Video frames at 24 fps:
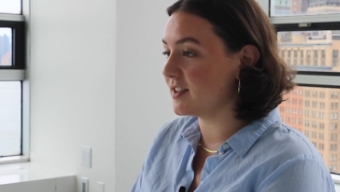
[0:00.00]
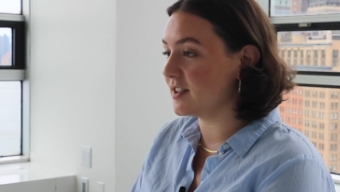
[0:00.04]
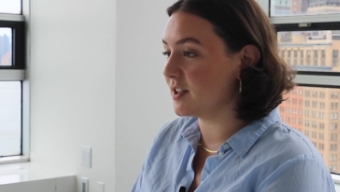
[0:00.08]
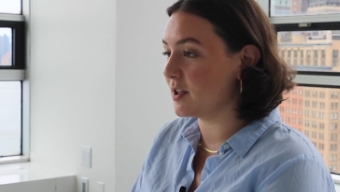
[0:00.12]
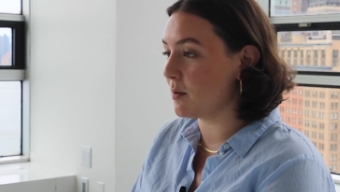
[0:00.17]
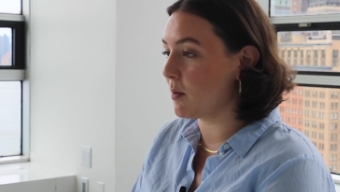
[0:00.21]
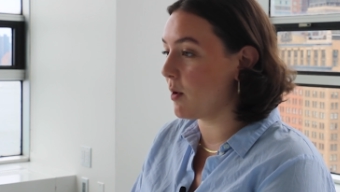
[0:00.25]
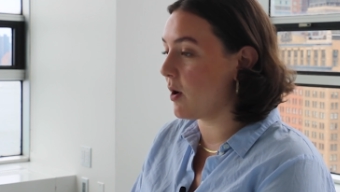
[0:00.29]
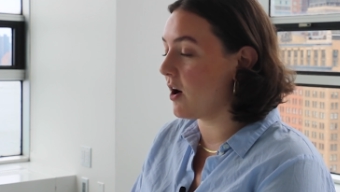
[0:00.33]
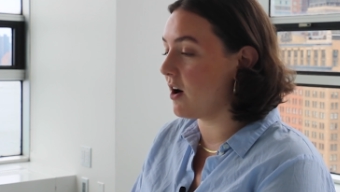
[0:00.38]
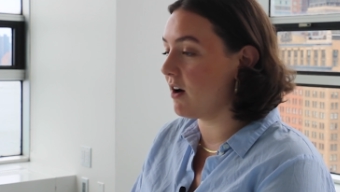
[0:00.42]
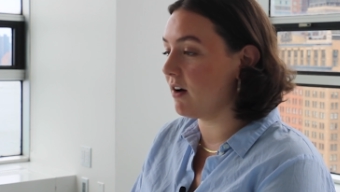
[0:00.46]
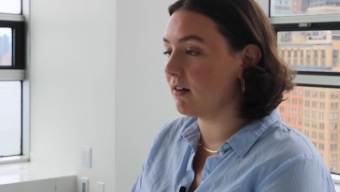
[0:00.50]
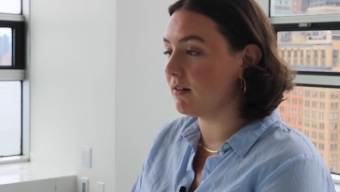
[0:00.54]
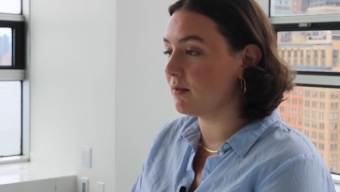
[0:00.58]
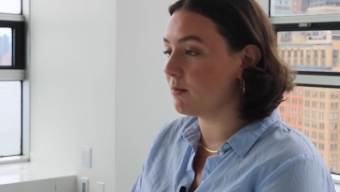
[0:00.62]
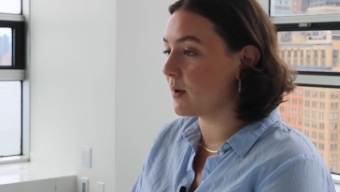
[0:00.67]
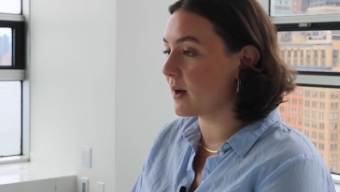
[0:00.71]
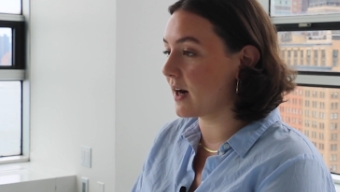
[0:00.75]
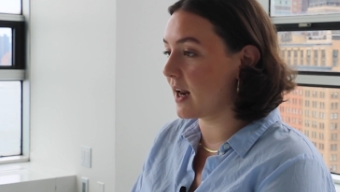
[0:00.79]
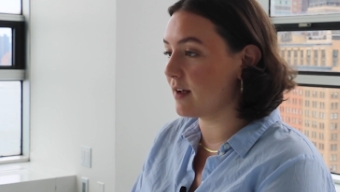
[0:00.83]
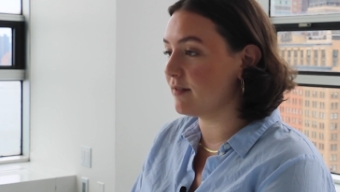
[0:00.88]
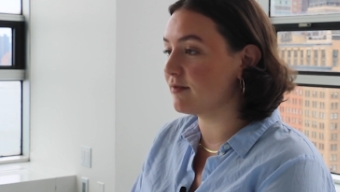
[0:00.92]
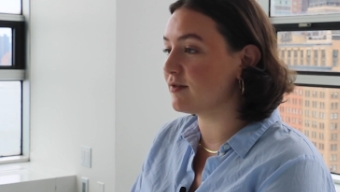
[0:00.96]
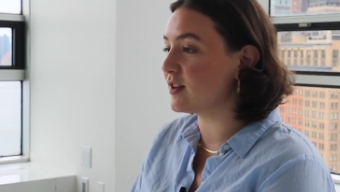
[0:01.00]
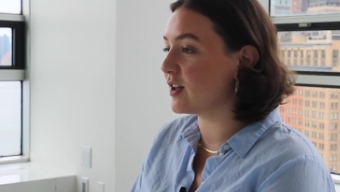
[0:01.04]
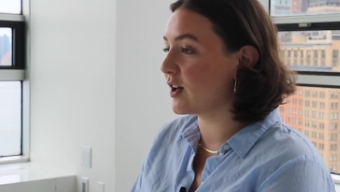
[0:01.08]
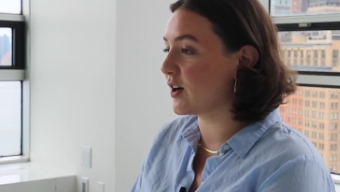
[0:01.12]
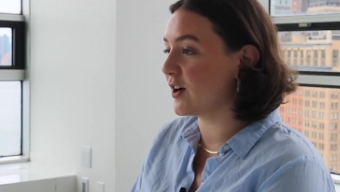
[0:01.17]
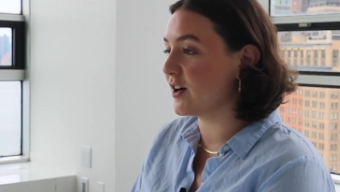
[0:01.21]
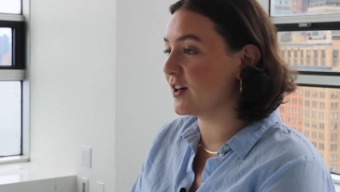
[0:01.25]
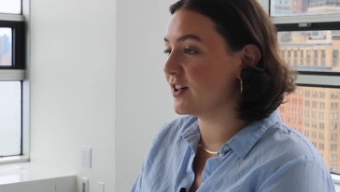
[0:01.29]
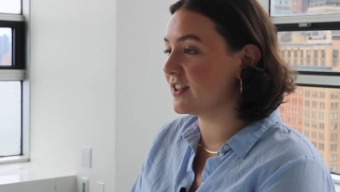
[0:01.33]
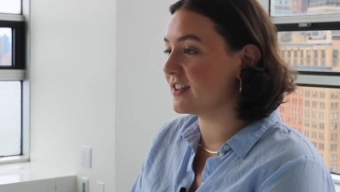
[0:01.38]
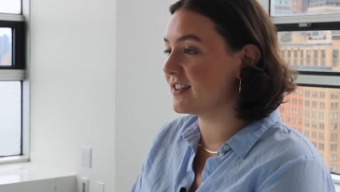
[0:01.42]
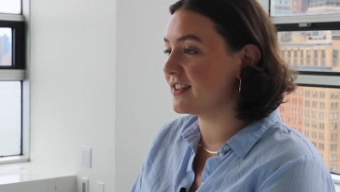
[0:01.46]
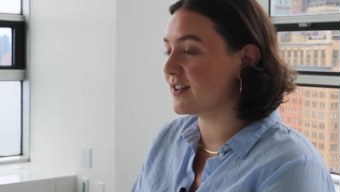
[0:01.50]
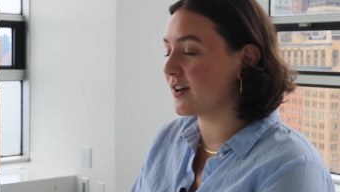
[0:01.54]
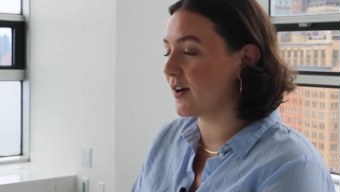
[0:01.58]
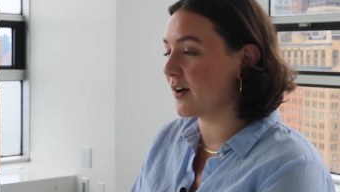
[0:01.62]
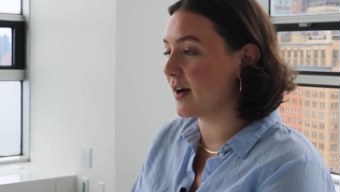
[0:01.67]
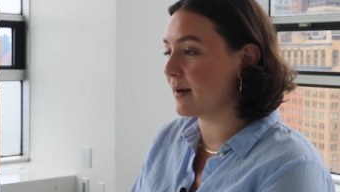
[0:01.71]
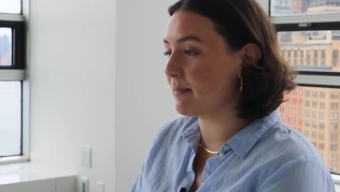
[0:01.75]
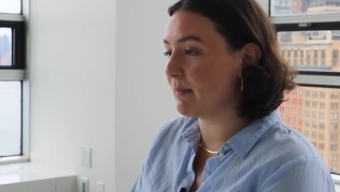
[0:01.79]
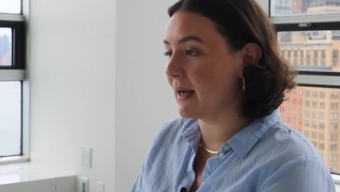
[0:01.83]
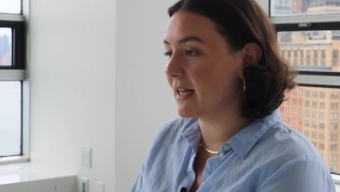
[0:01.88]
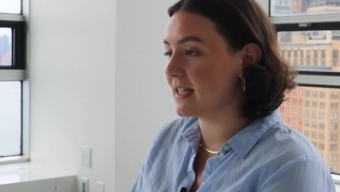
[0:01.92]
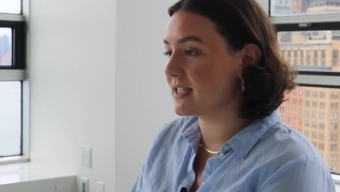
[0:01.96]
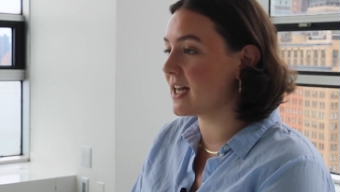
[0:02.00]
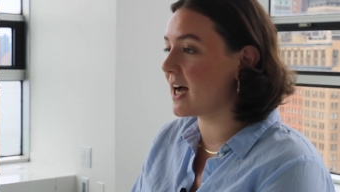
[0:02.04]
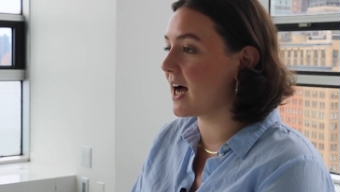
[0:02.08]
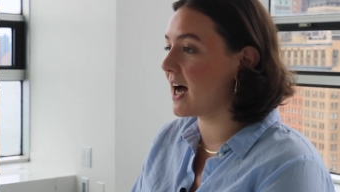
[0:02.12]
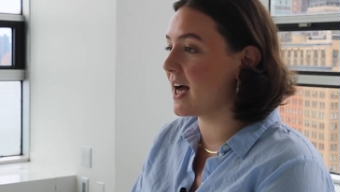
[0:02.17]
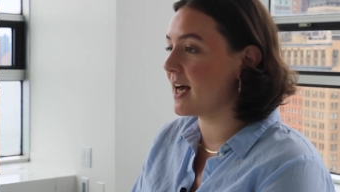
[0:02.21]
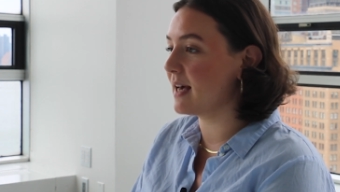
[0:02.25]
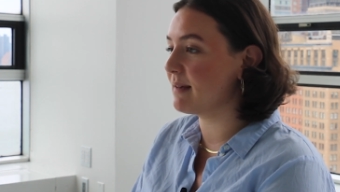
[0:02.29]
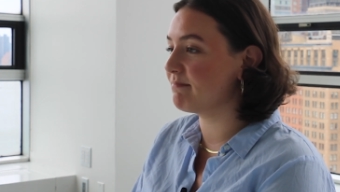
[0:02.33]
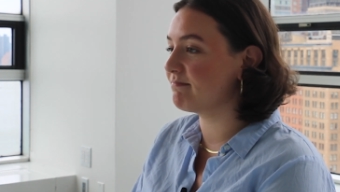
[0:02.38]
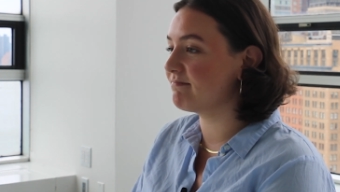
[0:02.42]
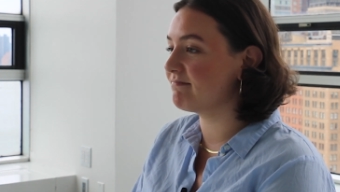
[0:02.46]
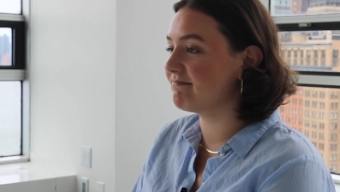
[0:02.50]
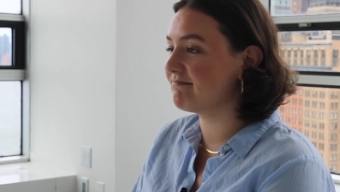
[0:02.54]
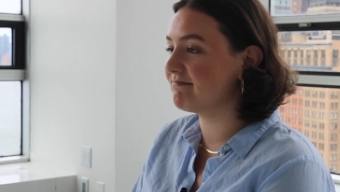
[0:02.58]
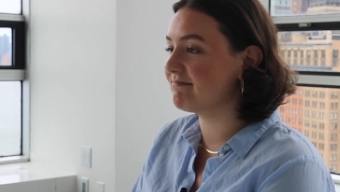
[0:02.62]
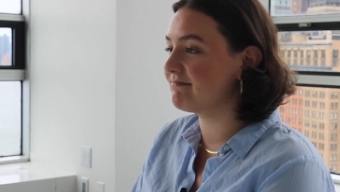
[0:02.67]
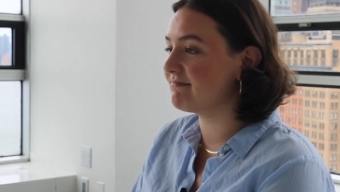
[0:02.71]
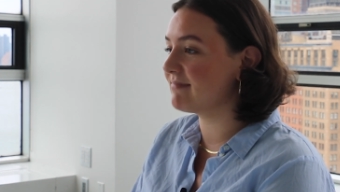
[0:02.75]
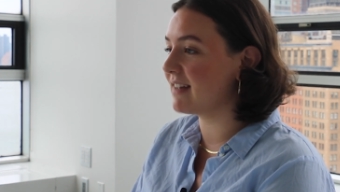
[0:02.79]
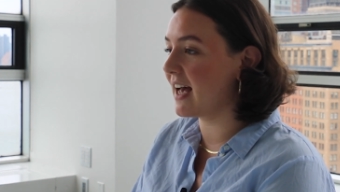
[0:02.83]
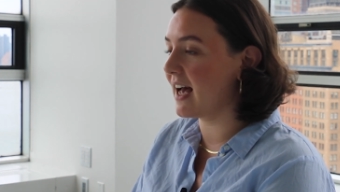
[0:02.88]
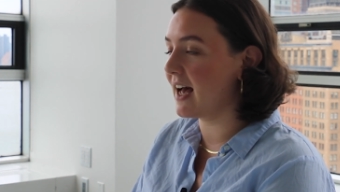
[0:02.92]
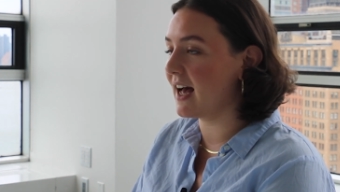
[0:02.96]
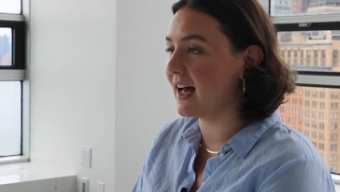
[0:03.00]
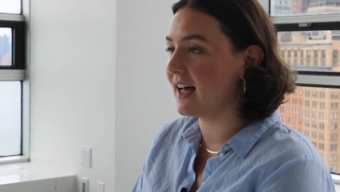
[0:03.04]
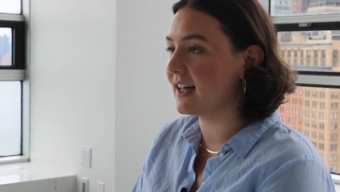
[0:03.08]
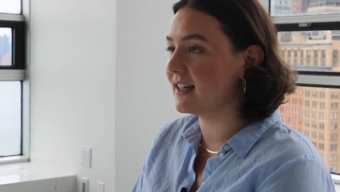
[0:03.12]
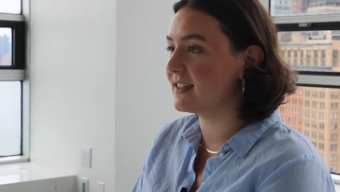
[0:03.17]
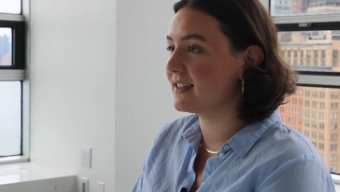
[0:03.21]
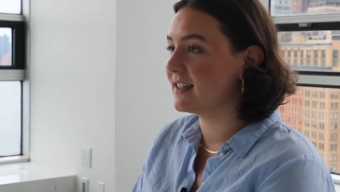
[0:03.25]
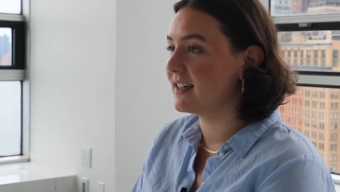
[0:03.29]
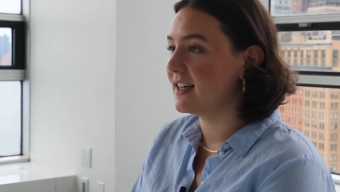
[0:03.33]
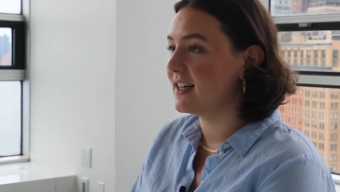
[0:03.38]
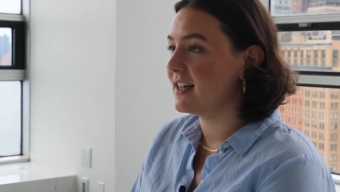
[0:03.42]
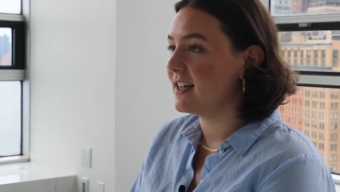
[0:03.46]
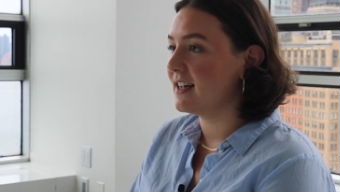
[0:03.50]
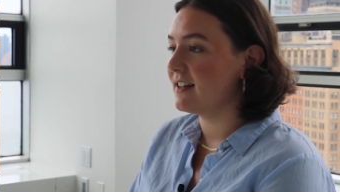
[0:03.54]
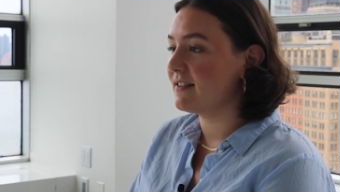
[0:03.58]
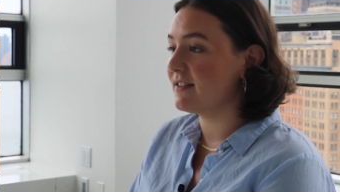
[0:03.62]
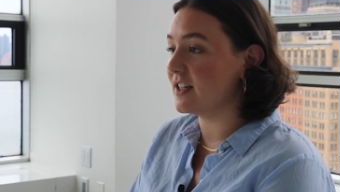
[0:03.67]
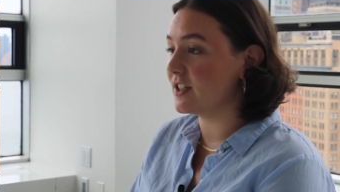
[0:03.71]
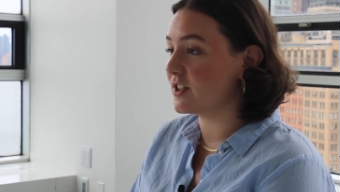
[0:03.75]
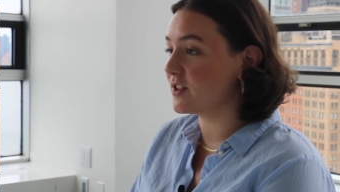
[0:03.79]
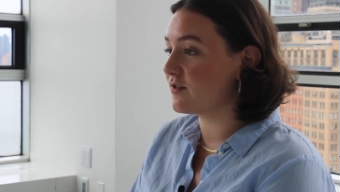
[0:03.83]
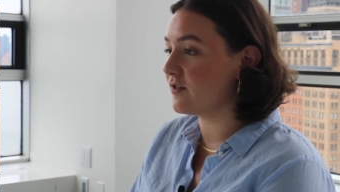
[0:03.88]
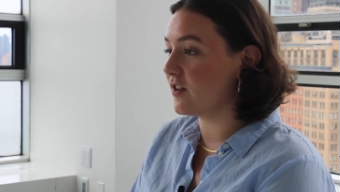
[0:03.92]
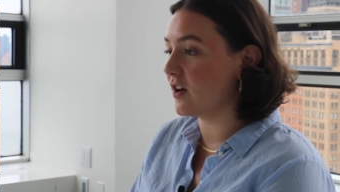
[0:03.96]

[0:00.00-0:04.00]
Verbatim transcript: you all what I've learned during my time at this